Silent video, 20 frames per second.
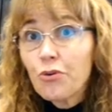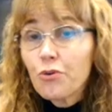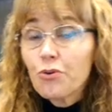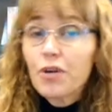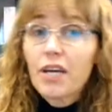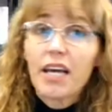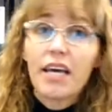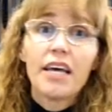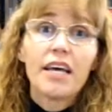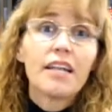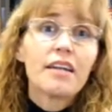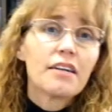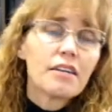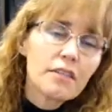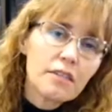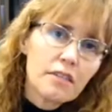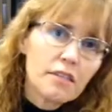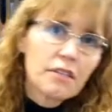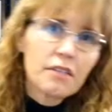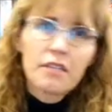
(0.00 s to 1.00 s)
can,
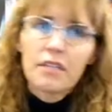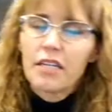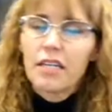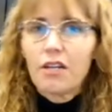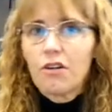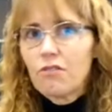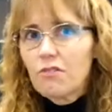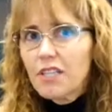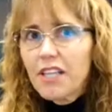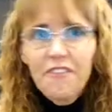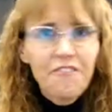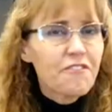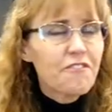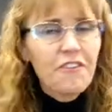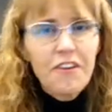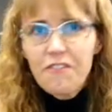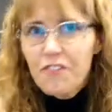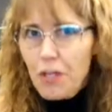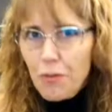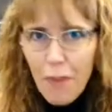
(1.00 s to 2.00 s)
you know, lift
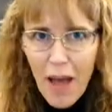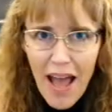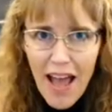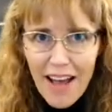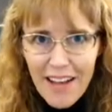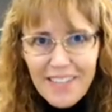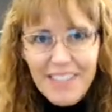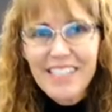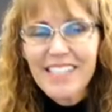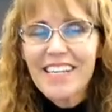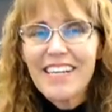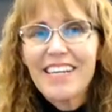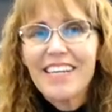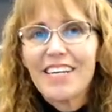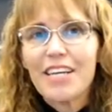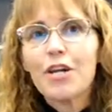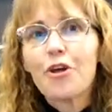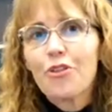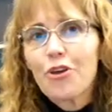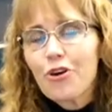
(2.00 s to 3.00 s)
fifty pounds.
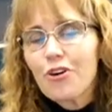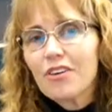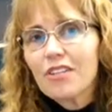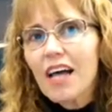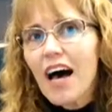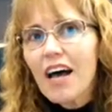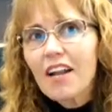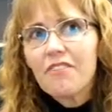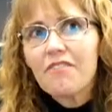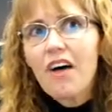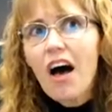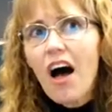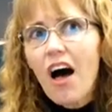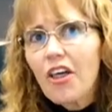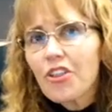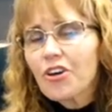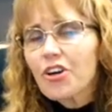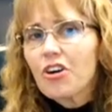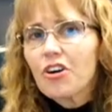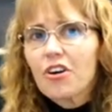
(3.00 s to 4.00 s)
You know, there are a lot of
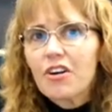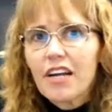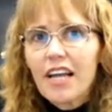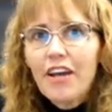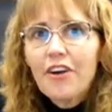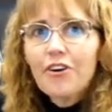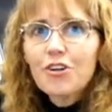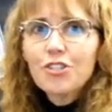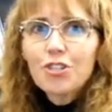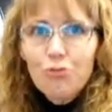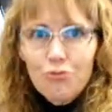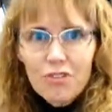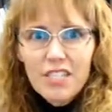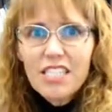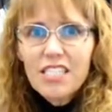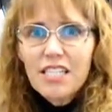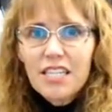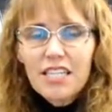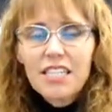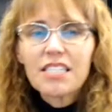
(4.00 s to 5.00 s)
other
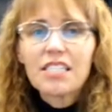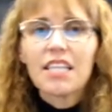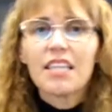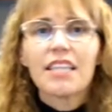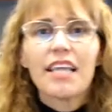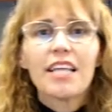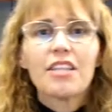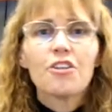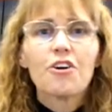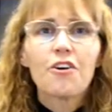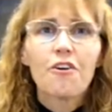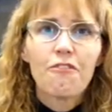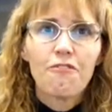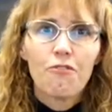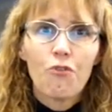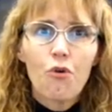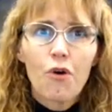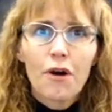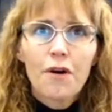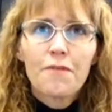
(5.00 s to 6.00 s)
characteristics that they look
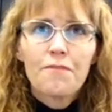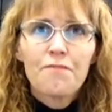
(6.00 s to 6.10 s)
for.